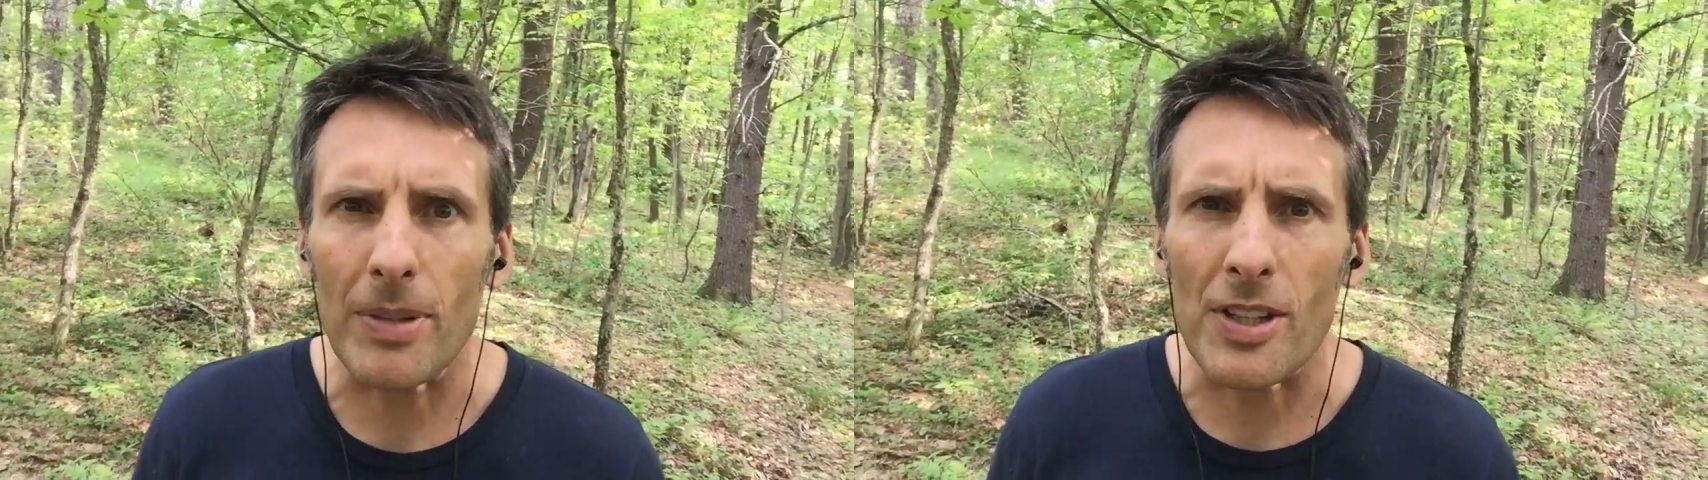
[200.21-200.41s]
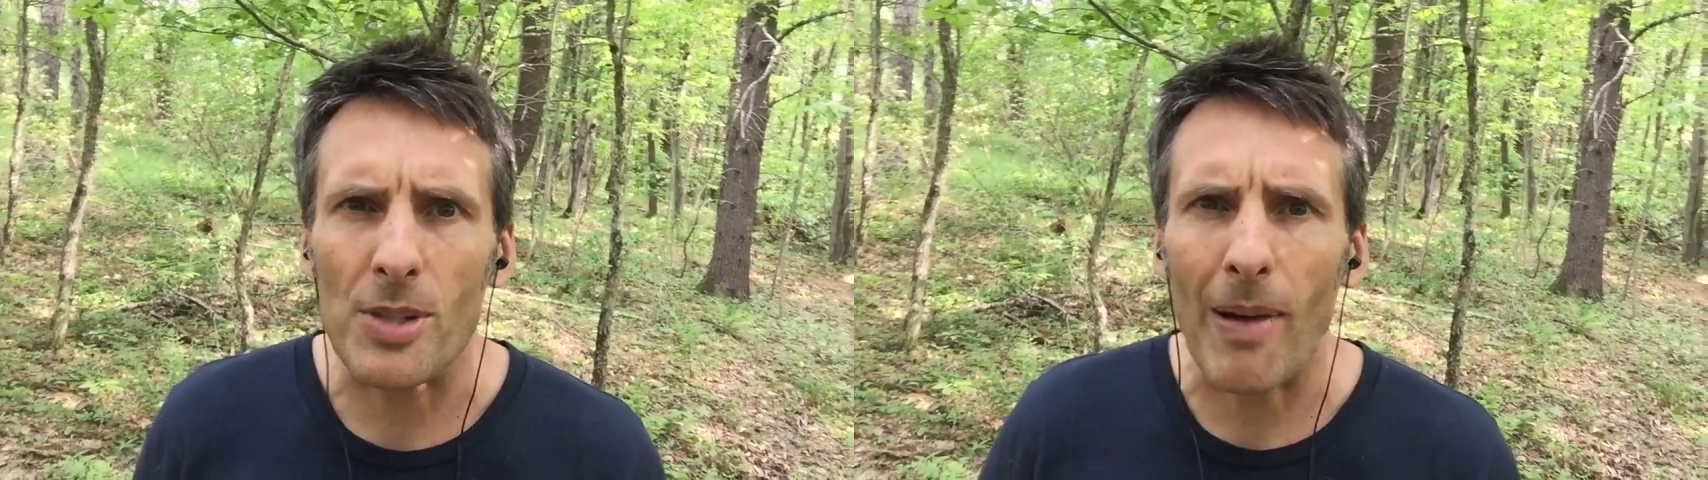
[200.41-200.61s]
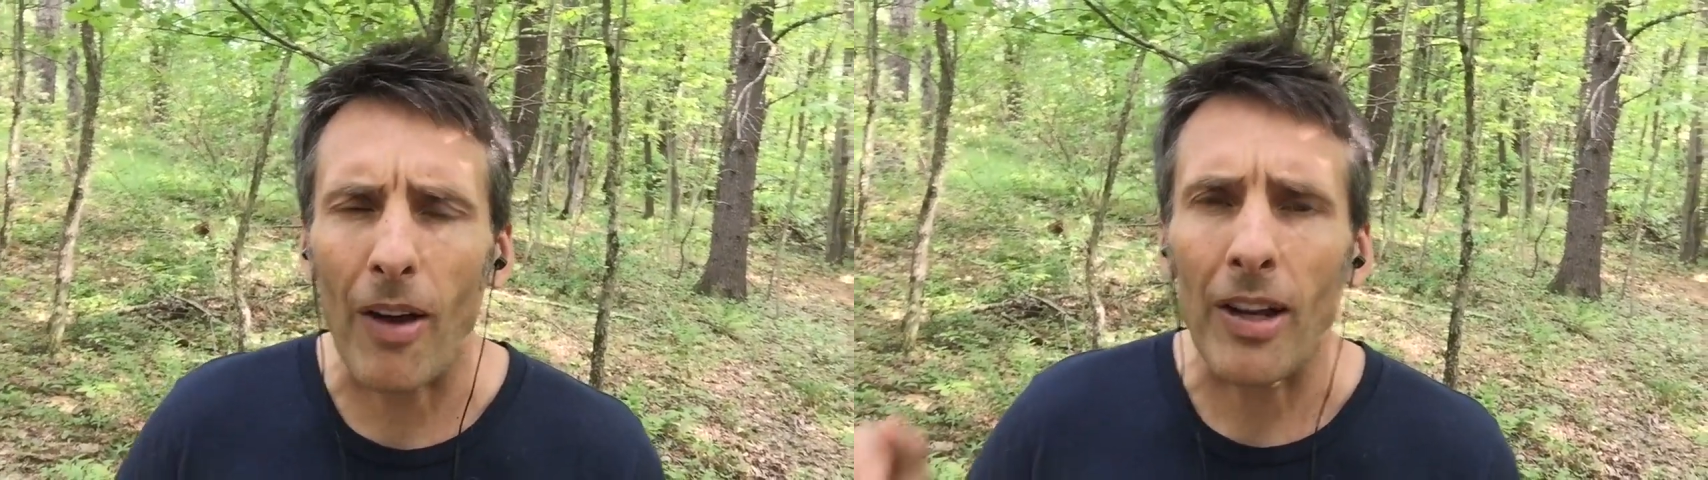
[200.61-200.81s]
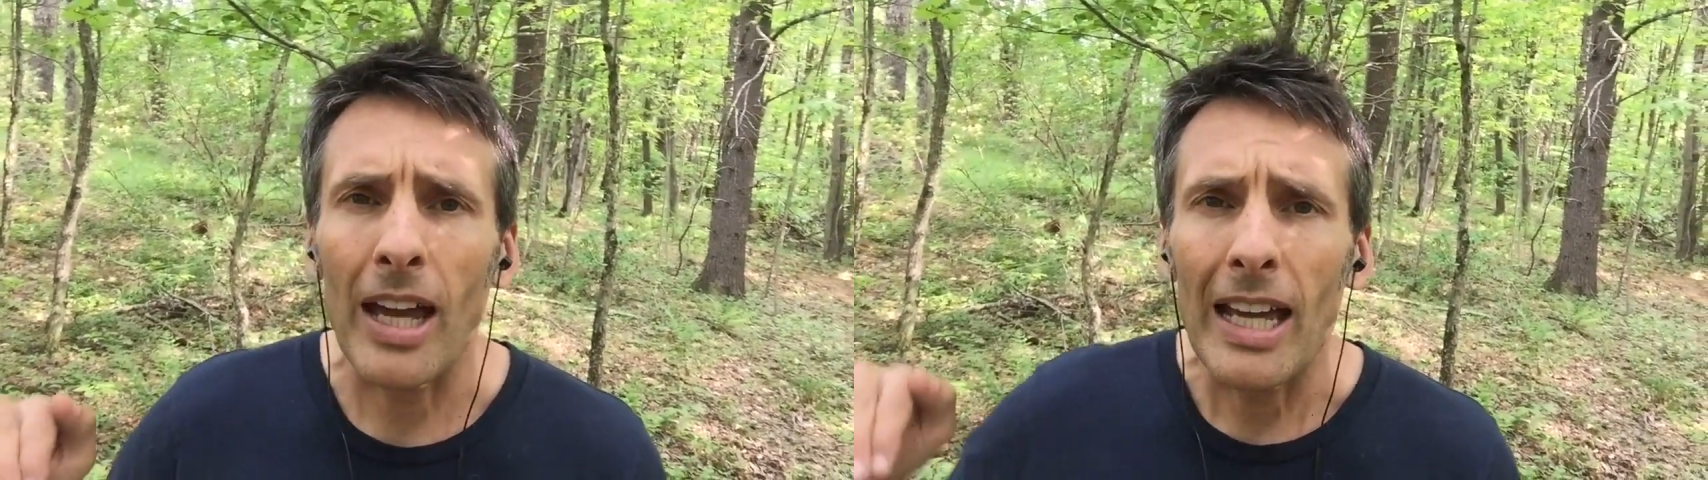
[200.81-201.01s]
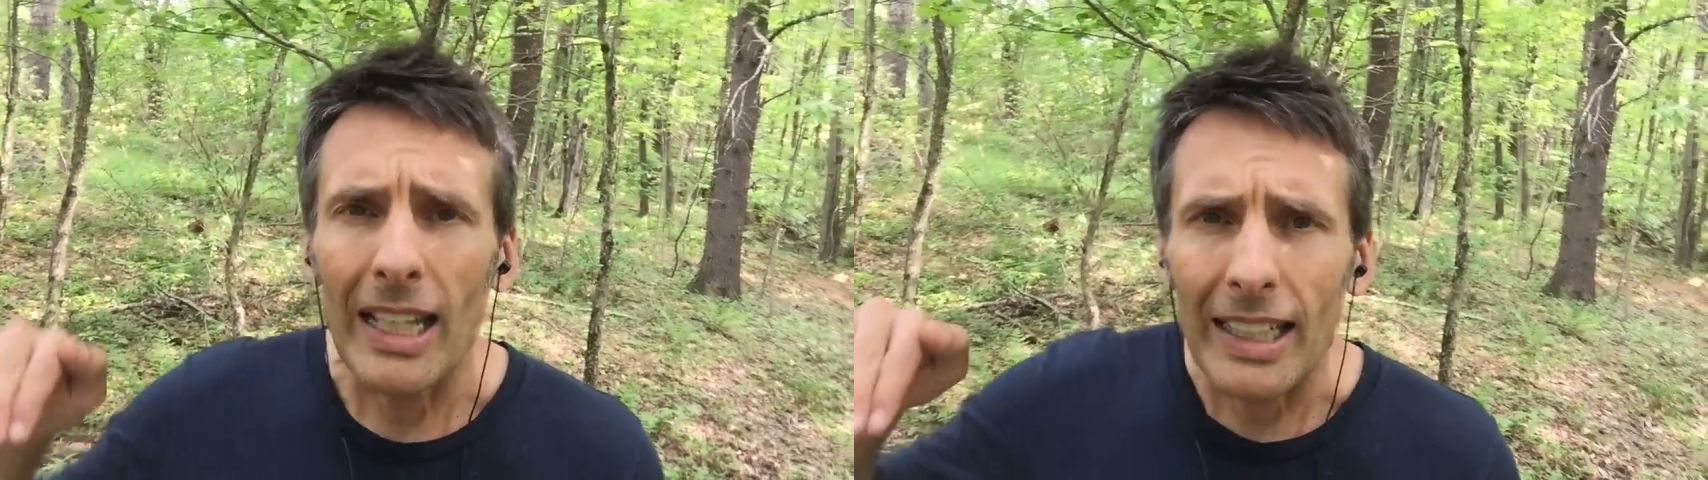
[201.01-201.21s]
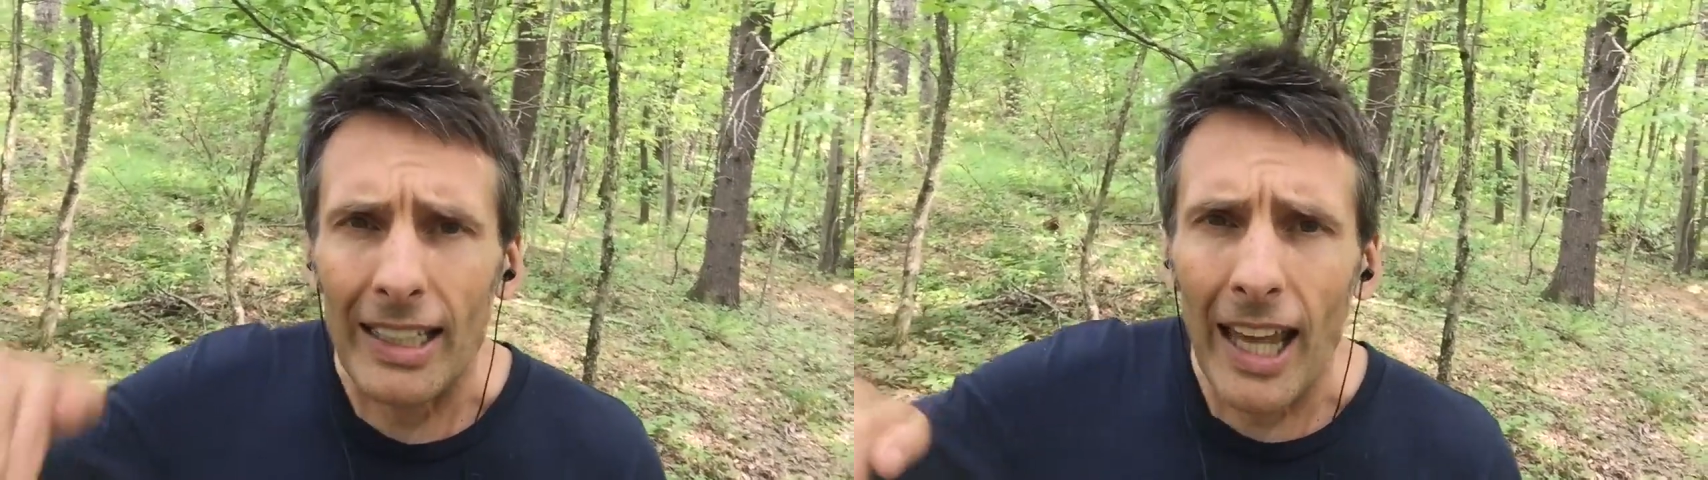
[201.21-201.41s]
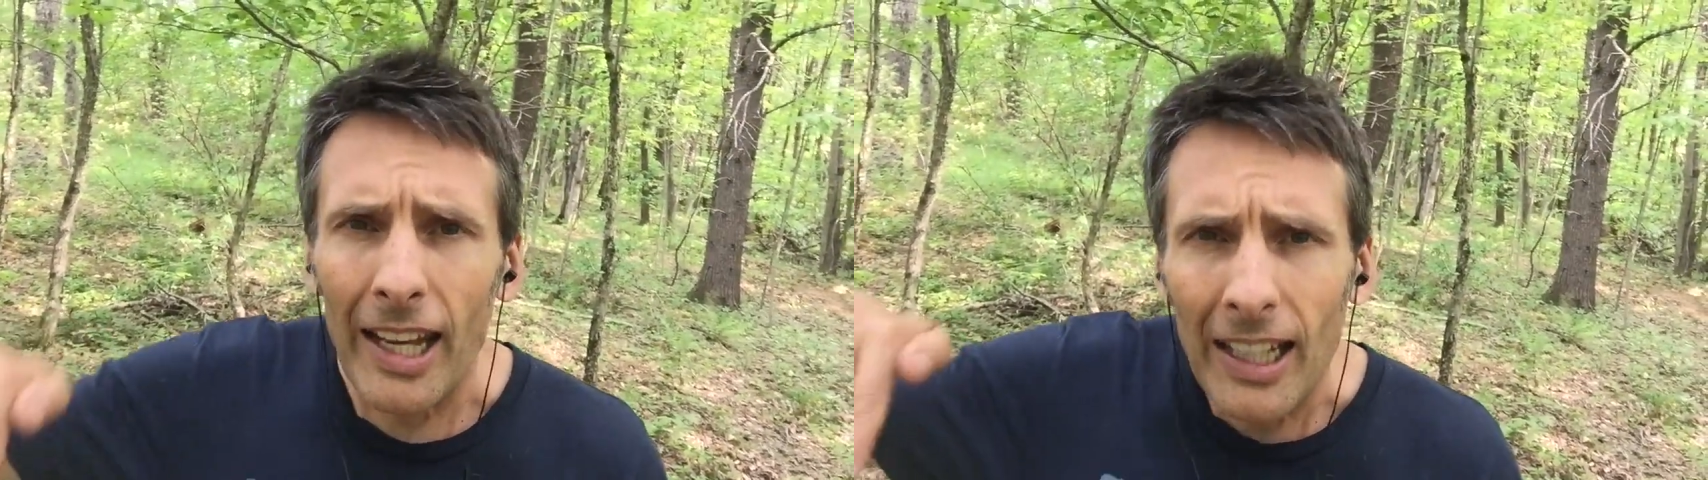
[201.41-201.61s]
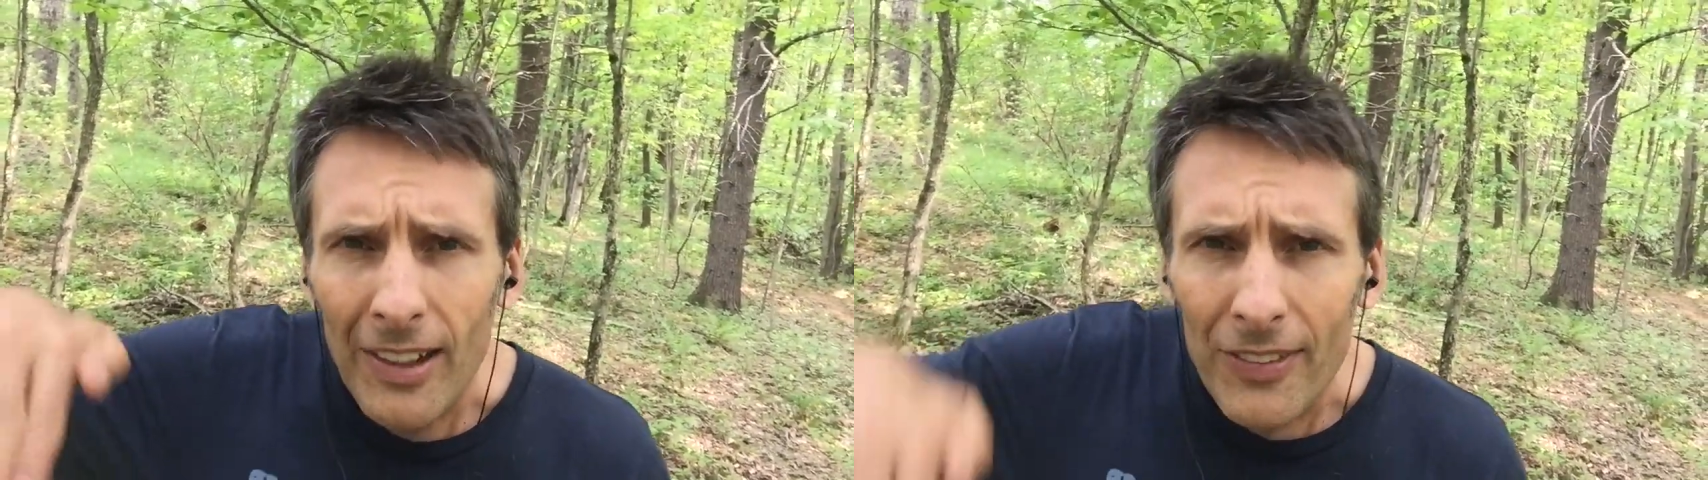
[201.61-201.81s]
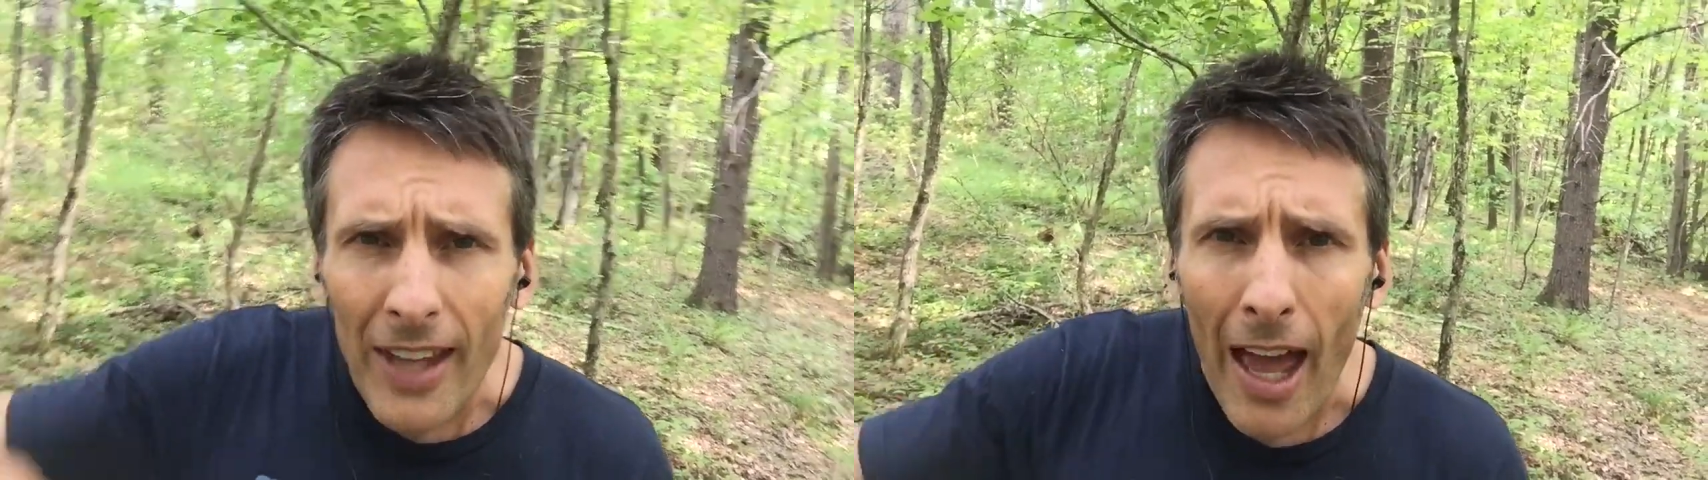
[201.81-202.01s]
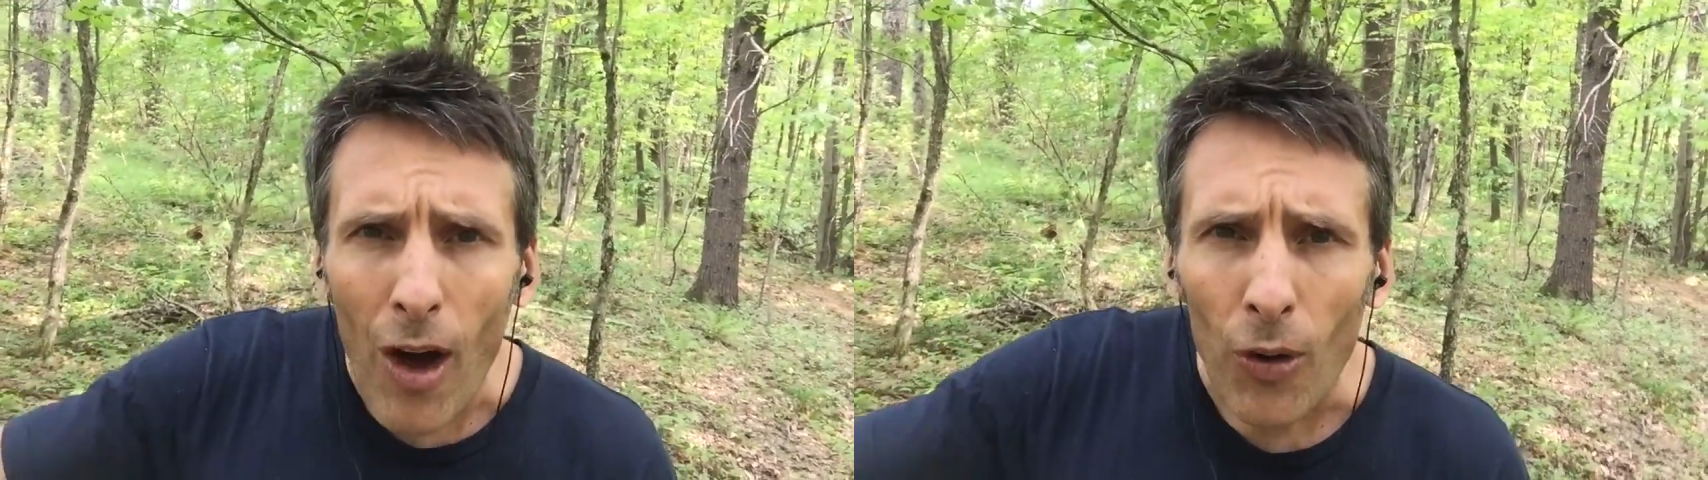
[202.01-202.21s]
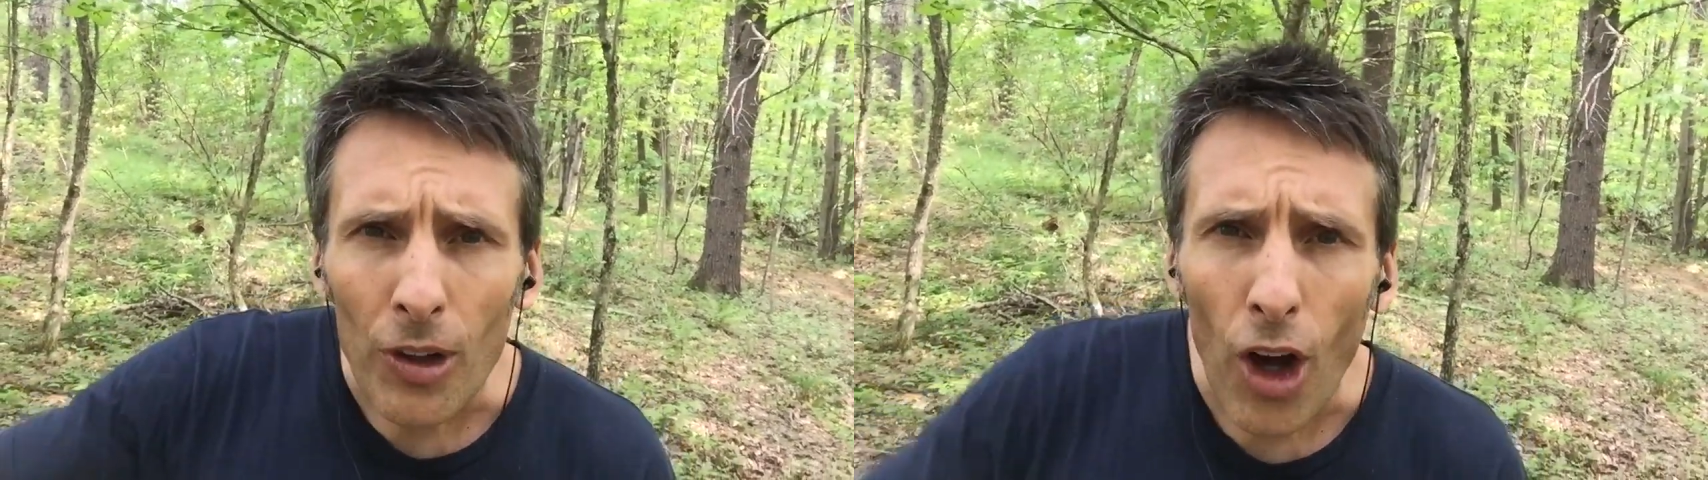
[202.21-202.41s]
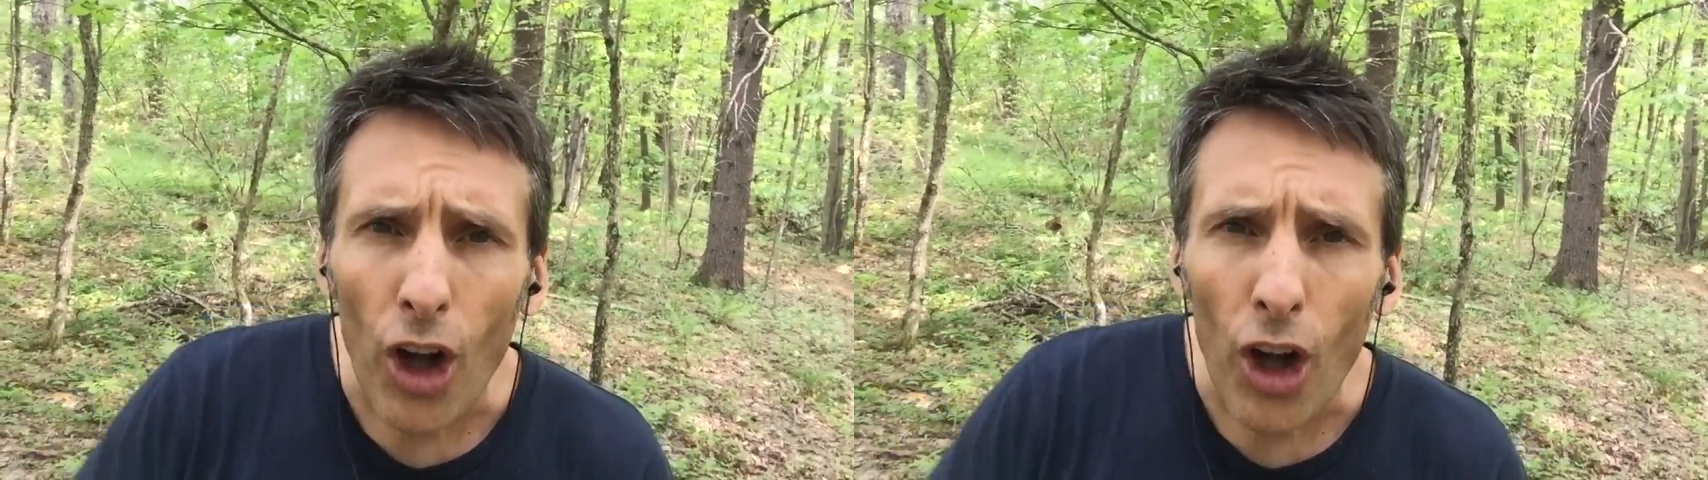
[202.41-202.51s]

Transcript: It's about getting down